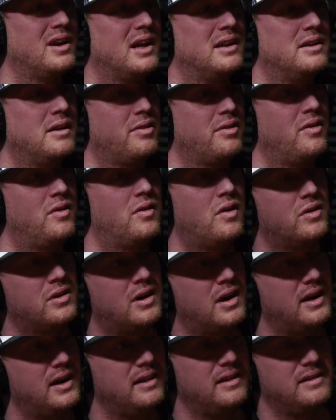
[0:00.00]
I thought, all
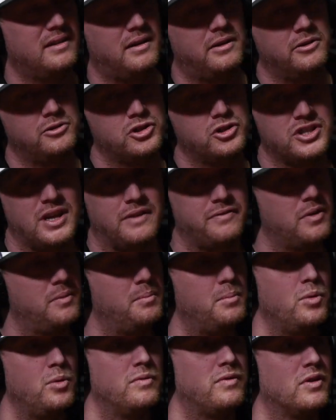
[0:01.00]
right, I'll just have to
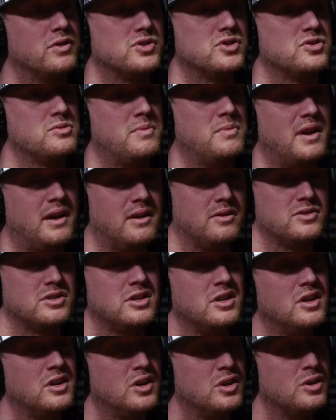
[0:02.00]
move on to something else.
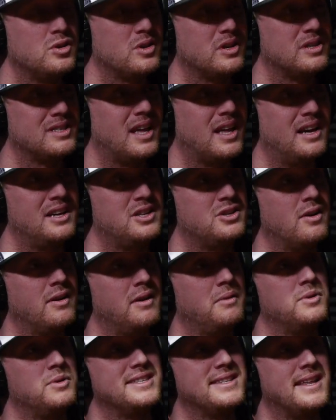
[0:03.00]
So I started
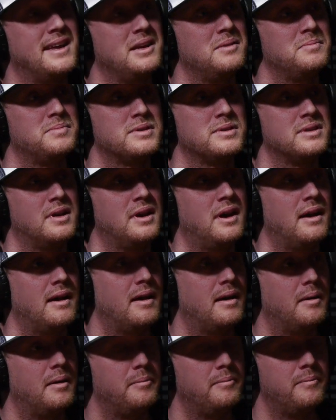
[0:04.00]
training with Stapes.
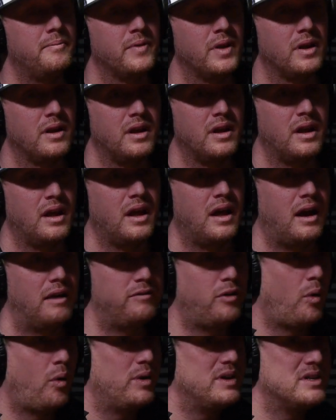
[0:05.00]
I've
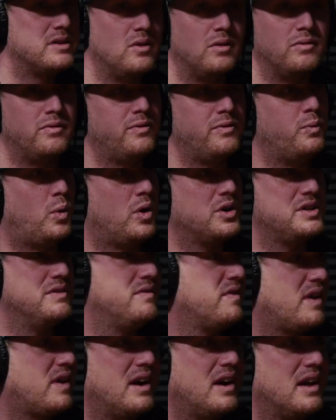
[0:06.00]
always loved watching
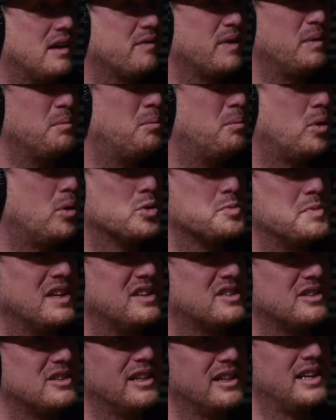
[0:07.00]
fighting. I think most
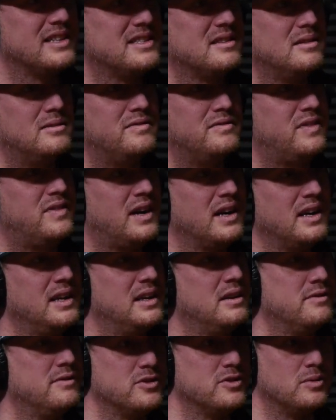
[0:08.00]
military lads love fighting
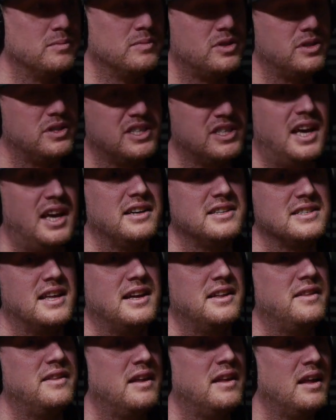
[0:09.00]
to some
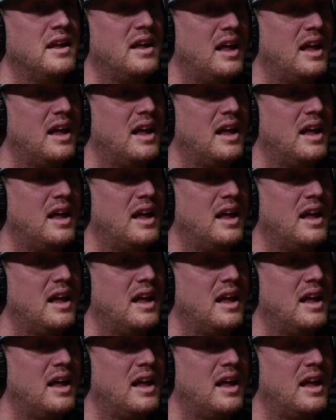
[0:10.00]
extent.